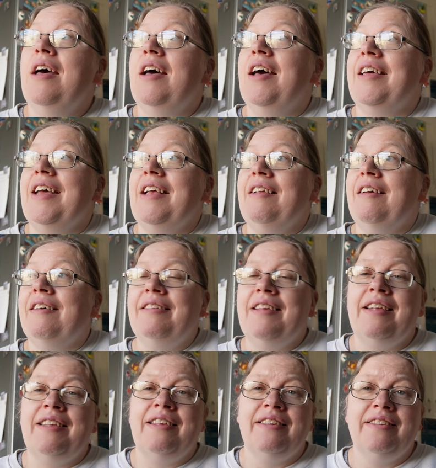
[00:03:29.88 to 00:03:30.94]
Again, like I
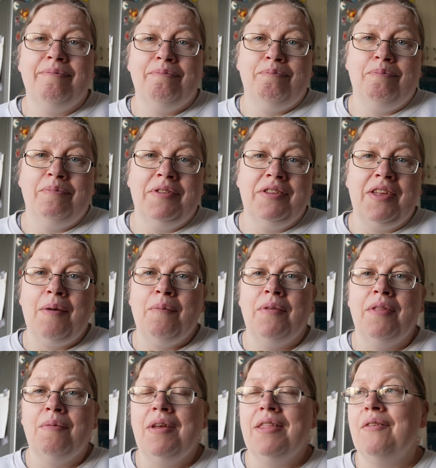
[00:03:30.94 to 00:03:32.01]
said, it's the time
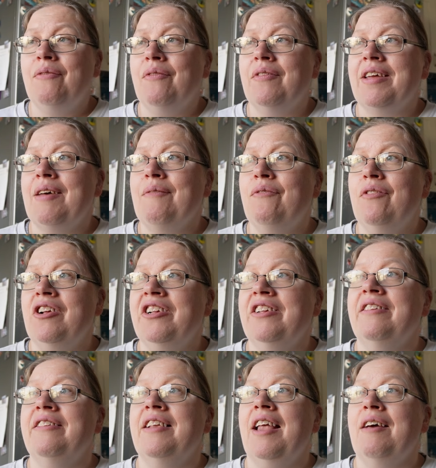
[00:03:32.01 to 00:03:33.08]
with the weather for again,
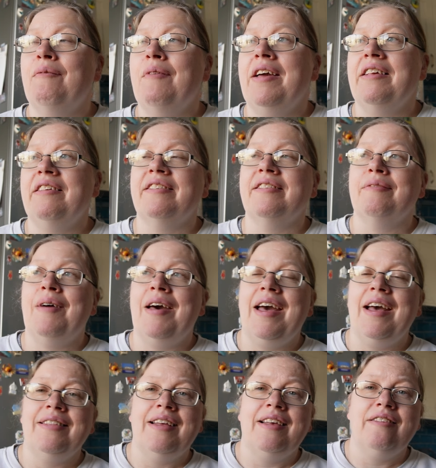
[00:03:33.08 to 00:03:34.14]
fortunately, isn't like where you sweat
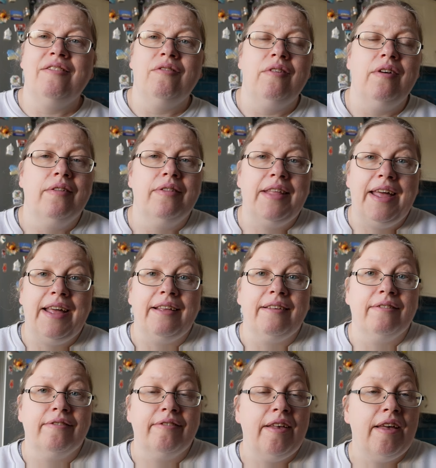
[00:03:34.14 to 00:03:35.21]
and that sort of thing.
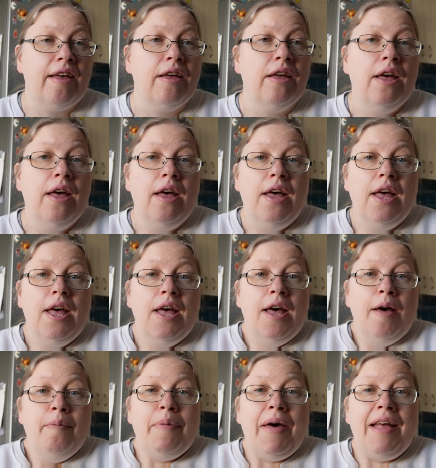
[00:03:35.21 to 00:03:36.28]
So
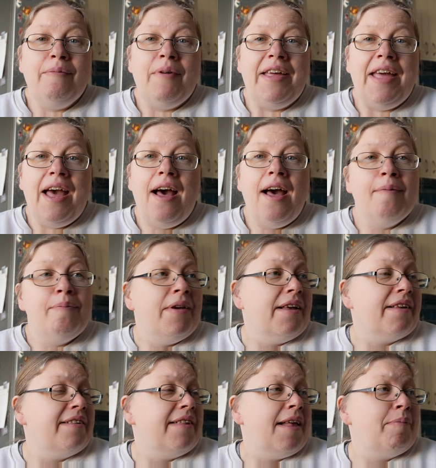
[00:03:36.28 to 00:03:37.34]
but anyway, yeah, I,
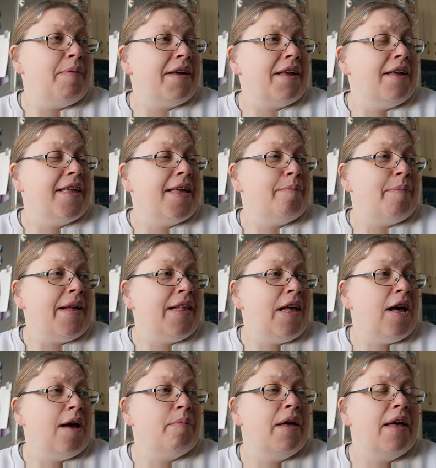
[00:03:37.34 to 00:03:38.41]
like I said, I better go get Ben
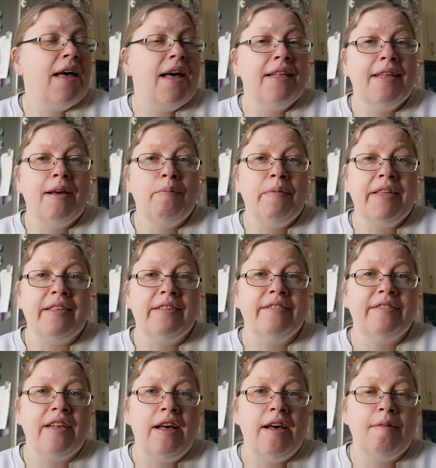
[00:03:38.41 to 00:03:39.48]
up and then we can
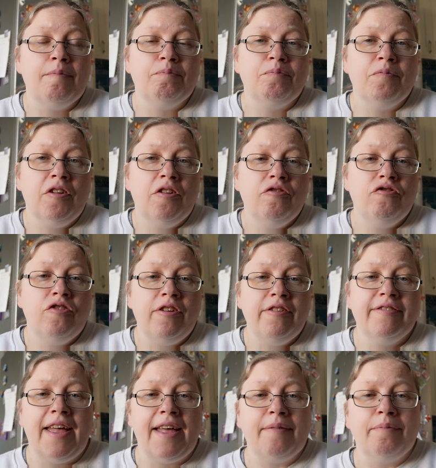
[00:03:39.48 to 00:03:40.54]
start
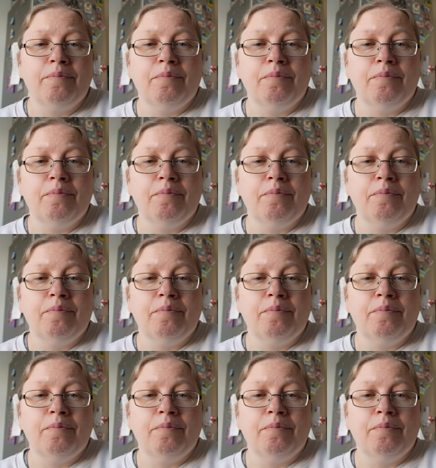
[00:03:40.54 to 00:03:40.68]
Tuesday.